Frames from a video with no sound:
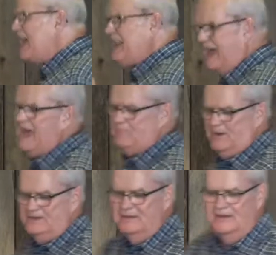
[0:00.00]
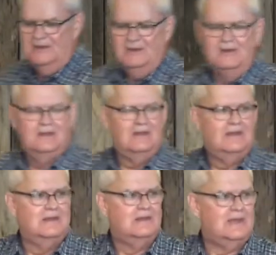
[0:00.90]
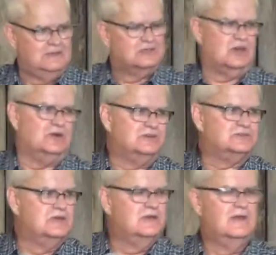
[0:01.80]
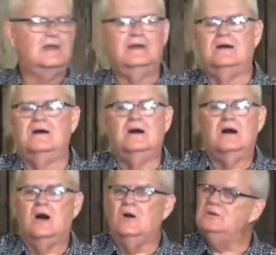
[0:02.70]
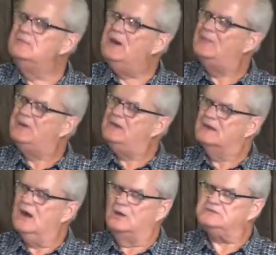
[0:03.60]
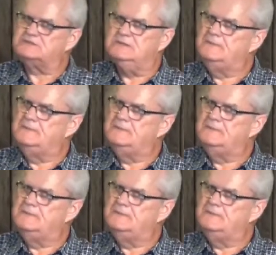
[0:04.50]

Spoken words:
happen in the church? Only by Pentecost.